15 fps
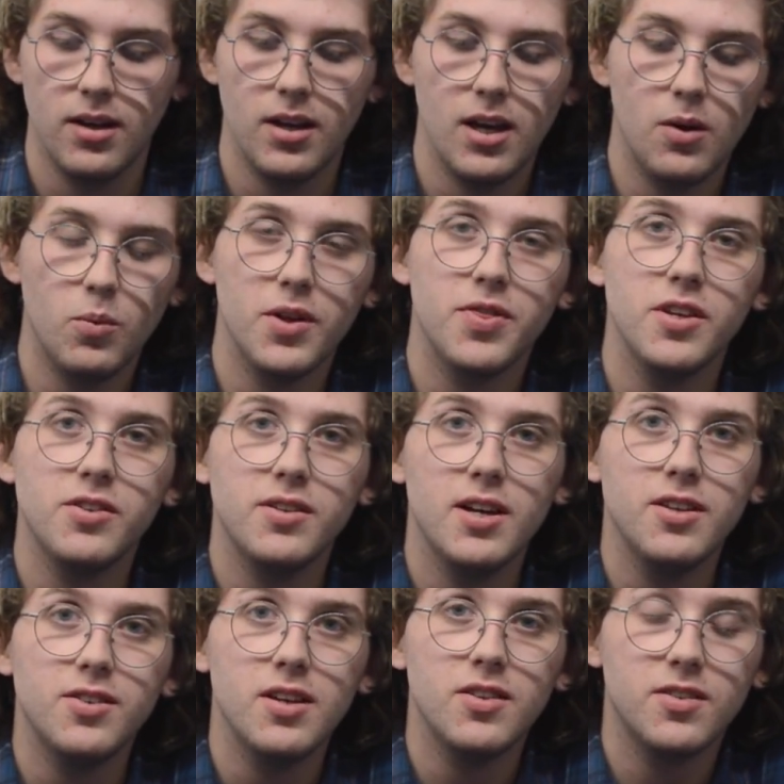And what this
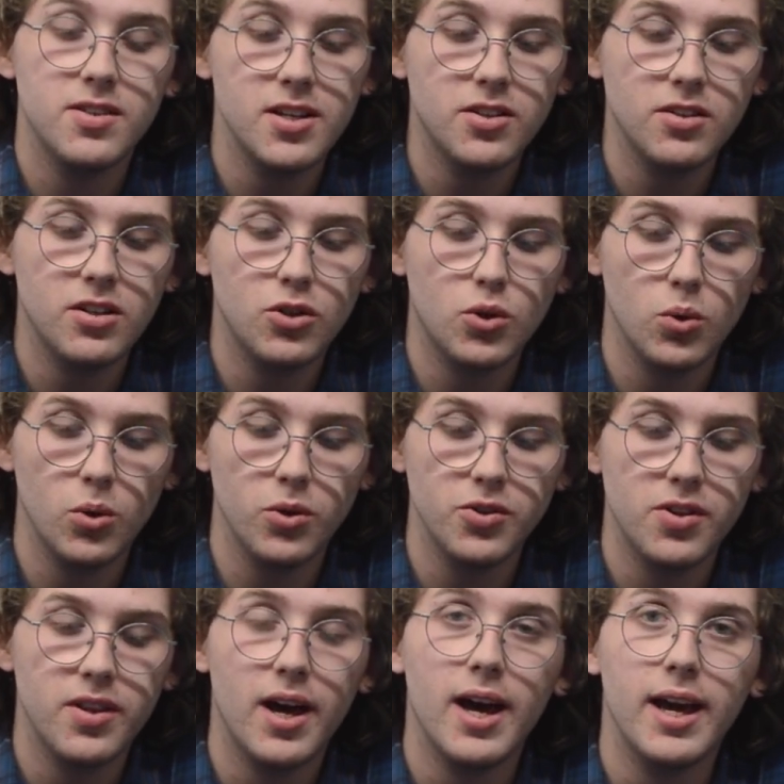does is this
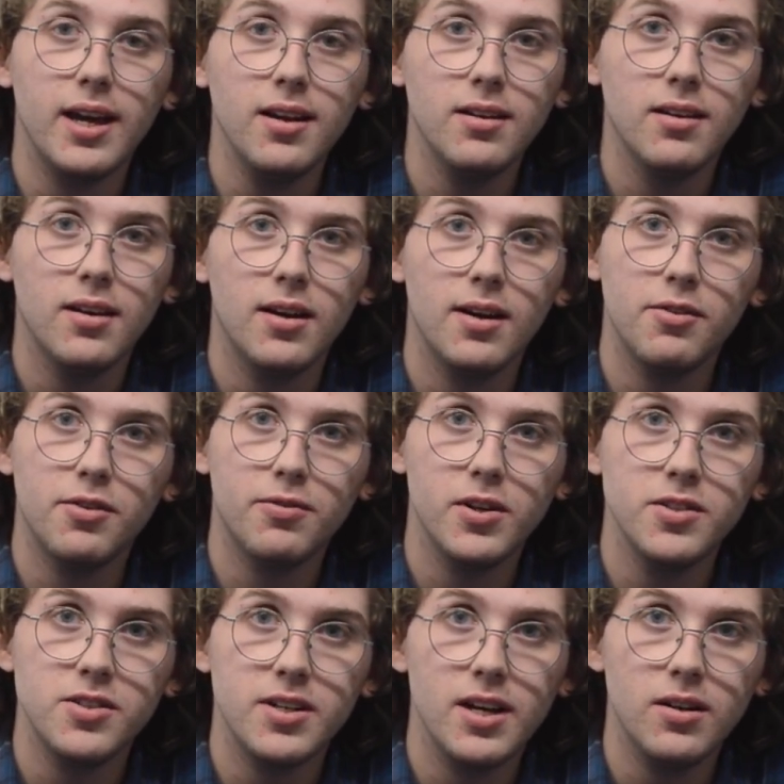controls the height of the
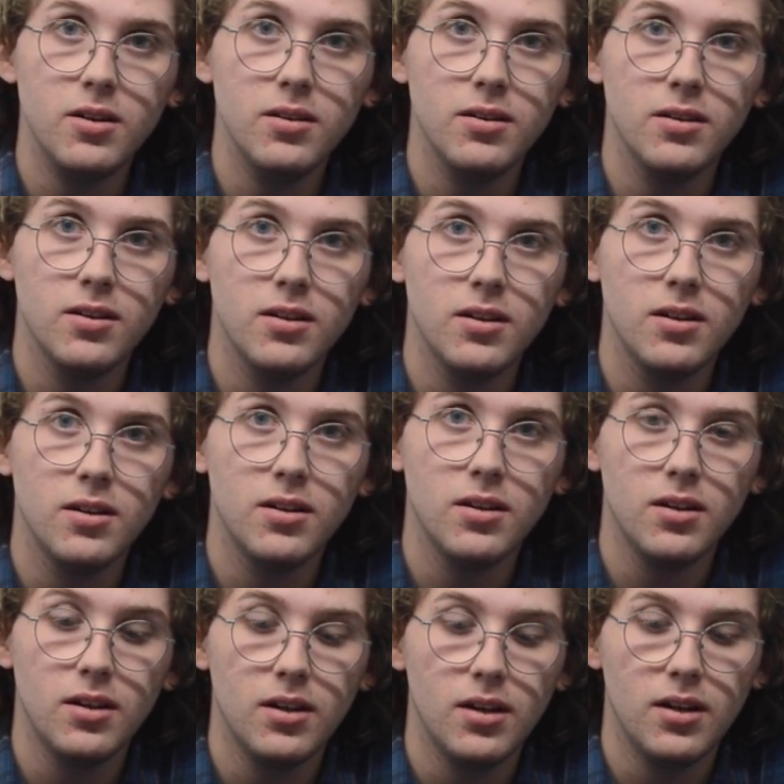front standard.
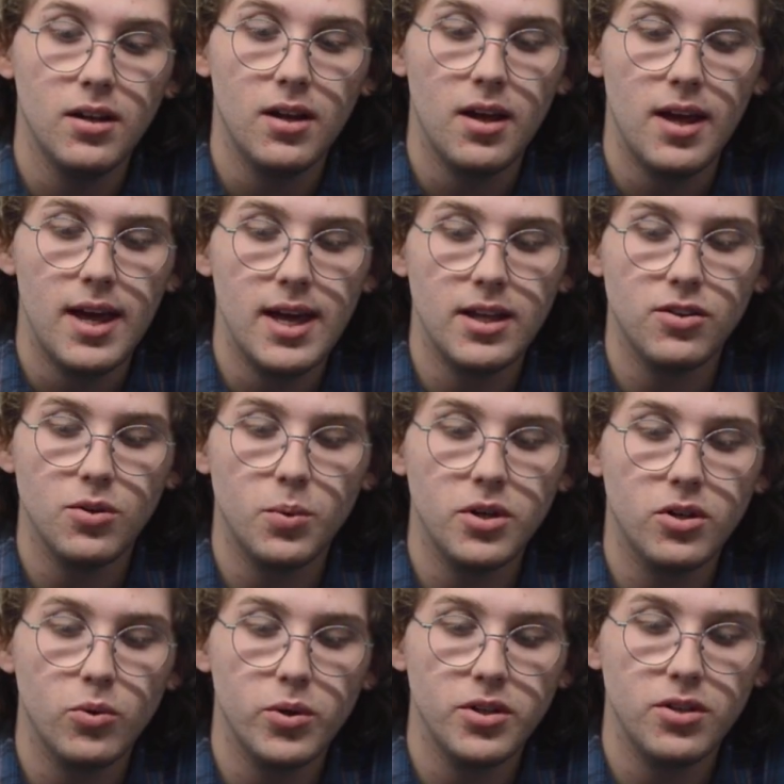And so what
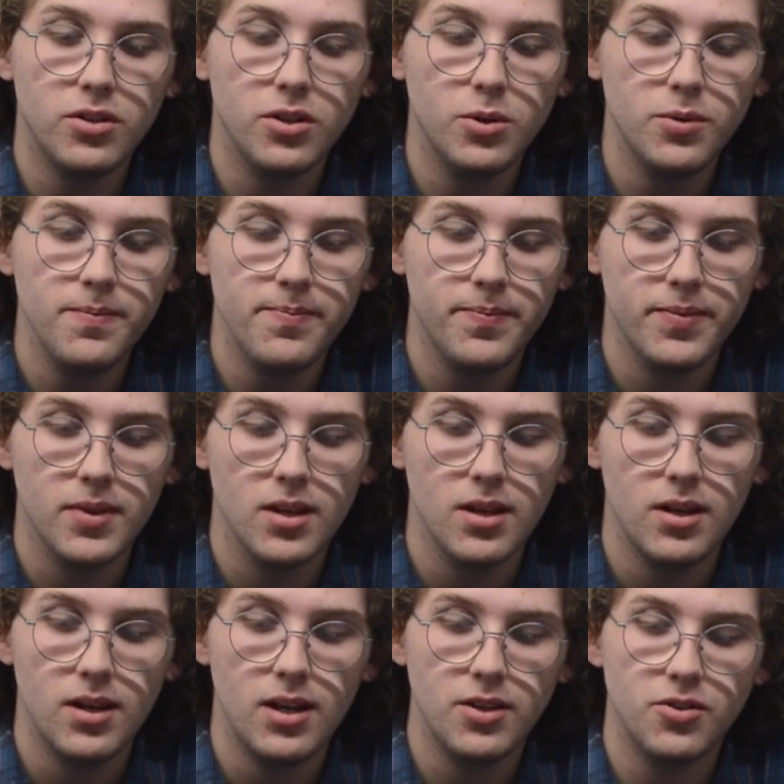you're going to do
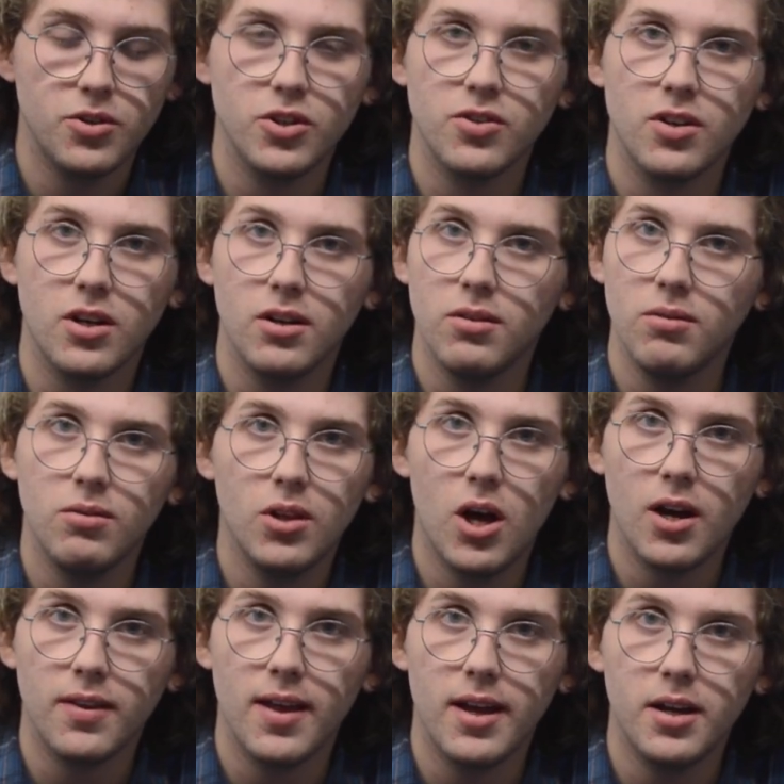is you're just going to
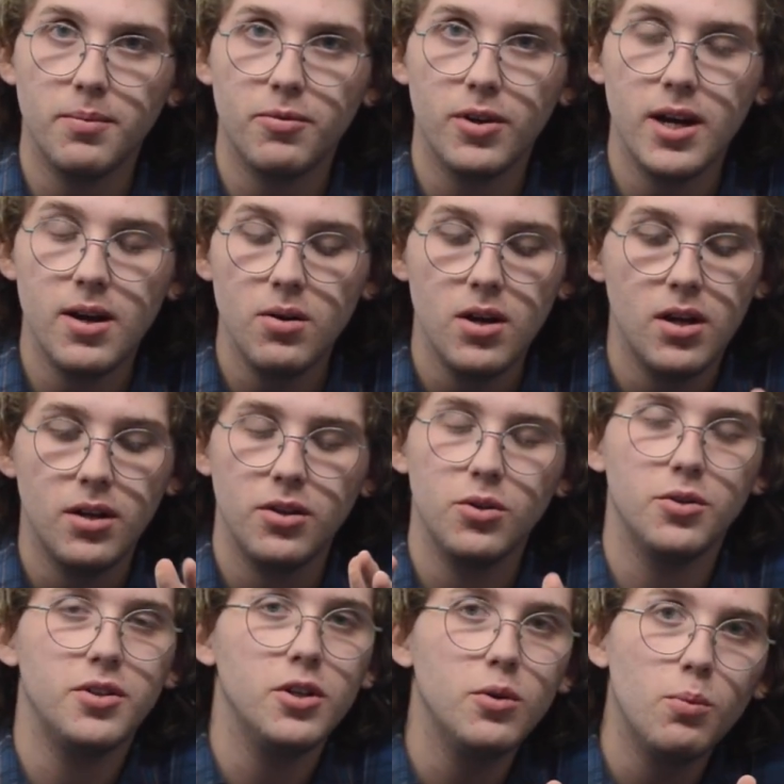lock that up for now.
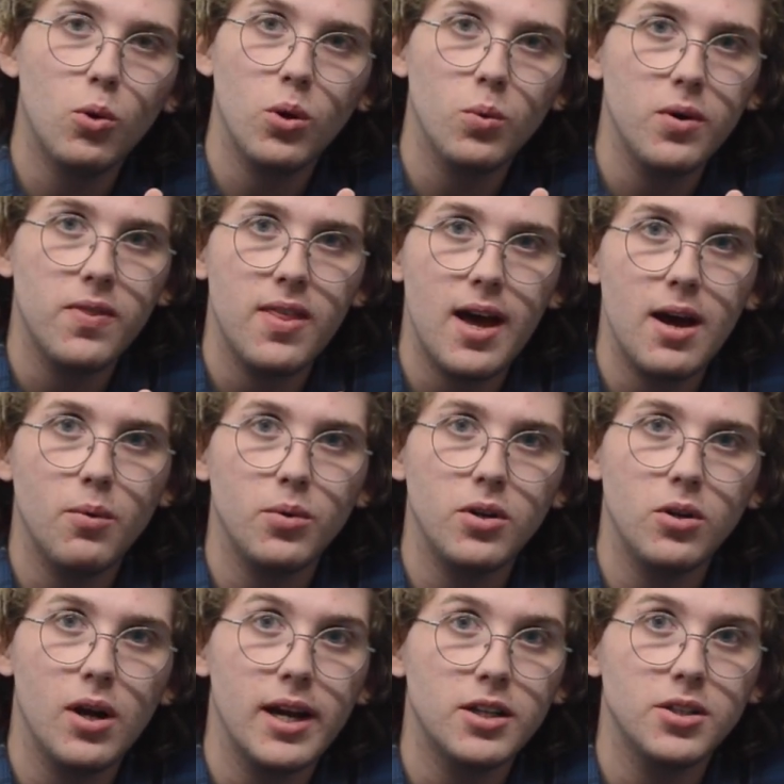You'll deal more with that when
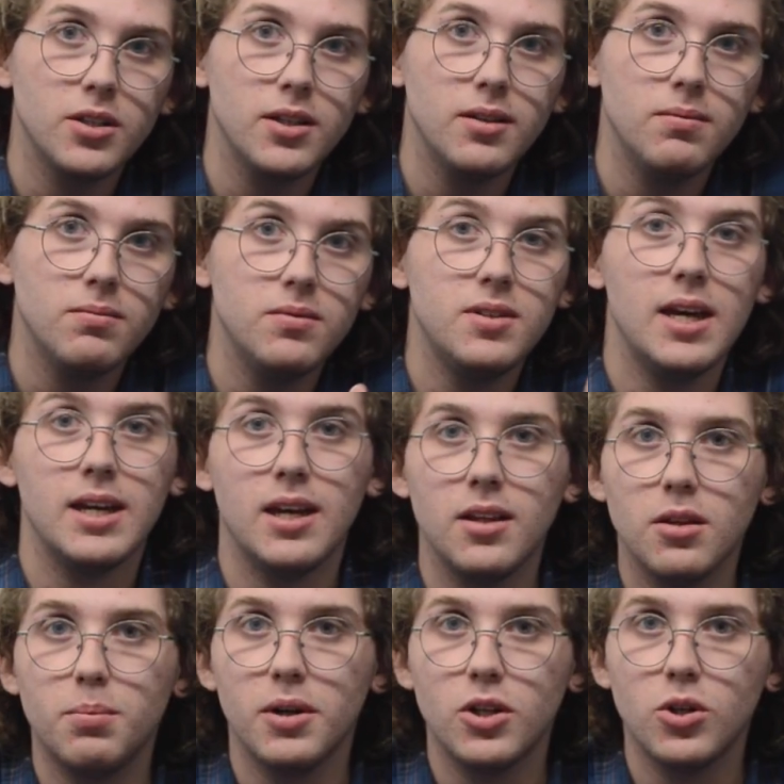you're actually taking
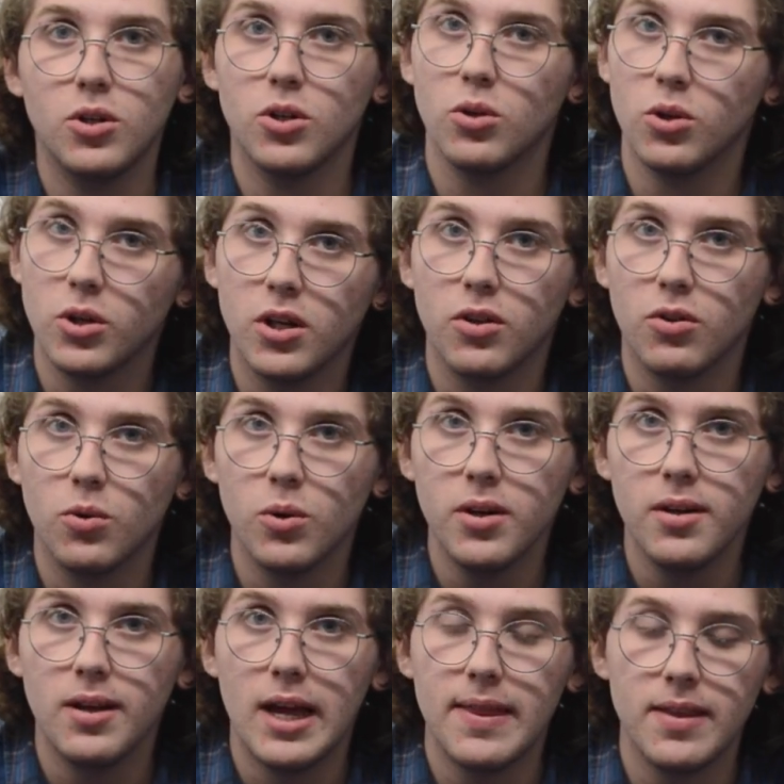the picture and you're looking through
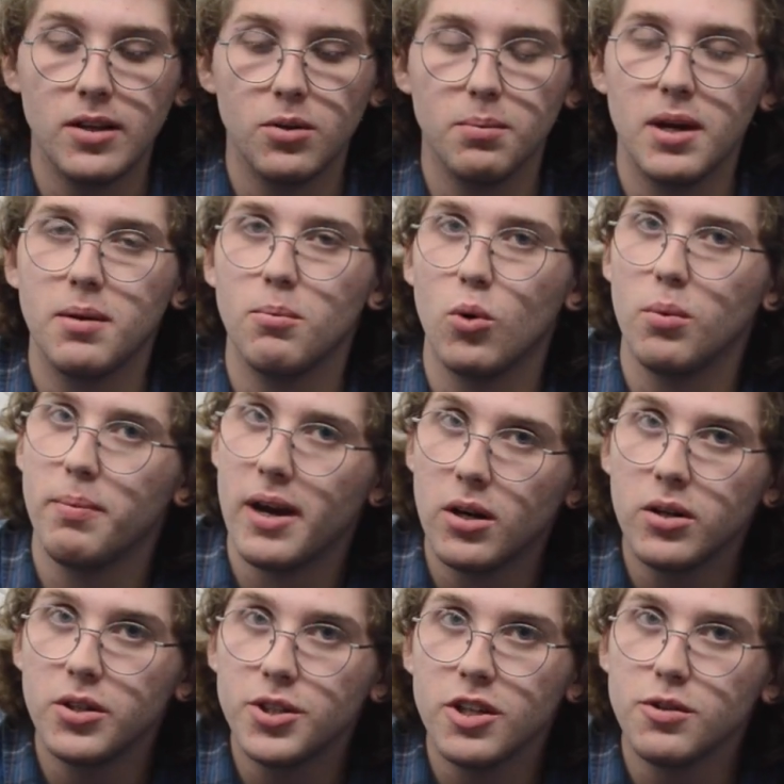it, and then you'll make more
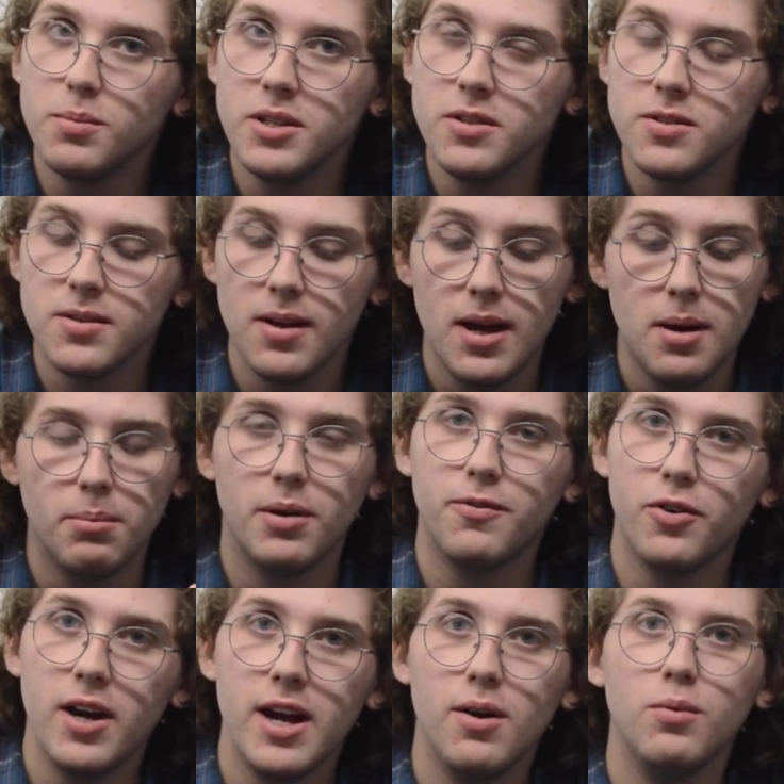better adjustments. But
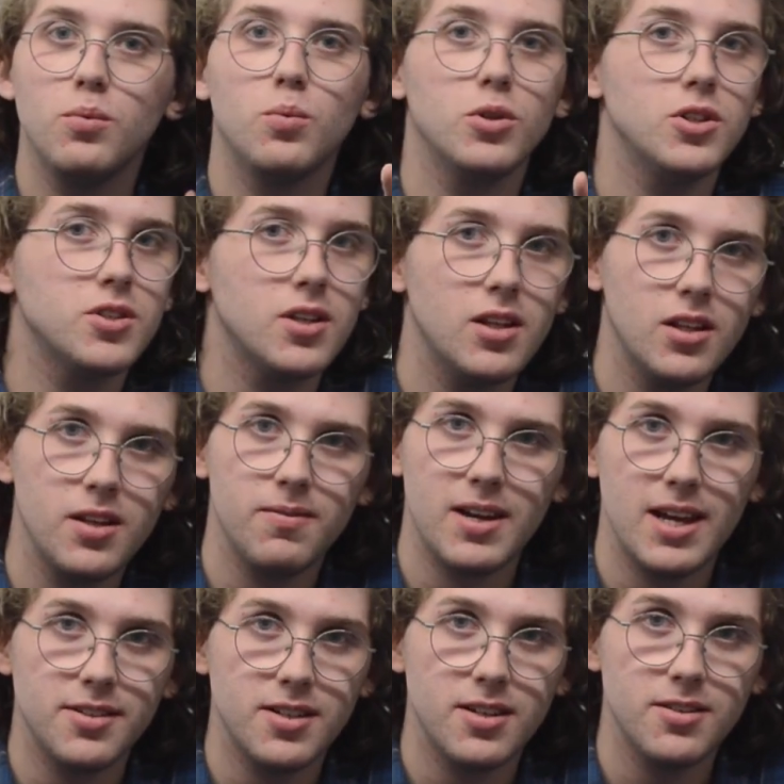for now, we're just going to leave it
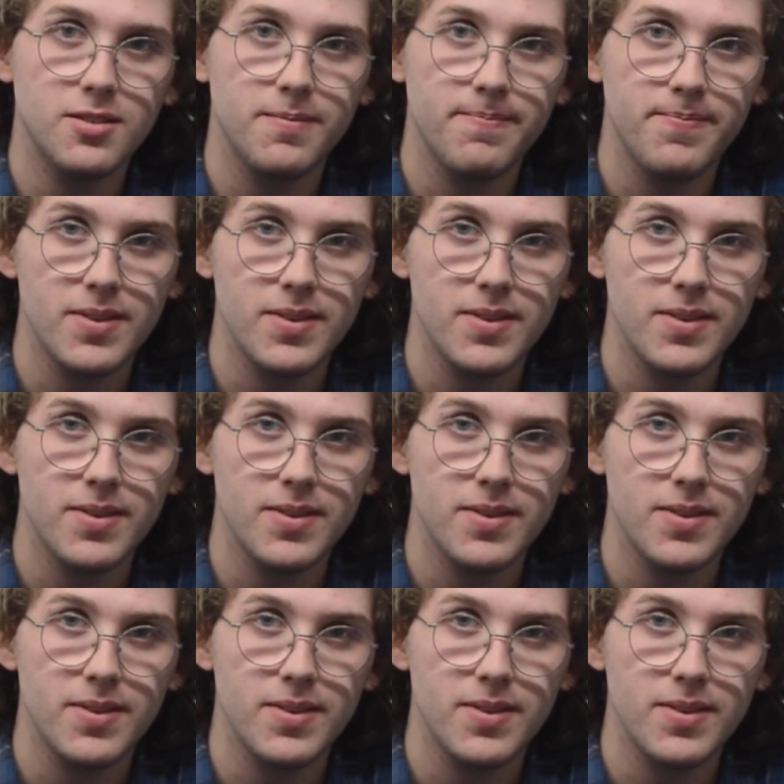as is.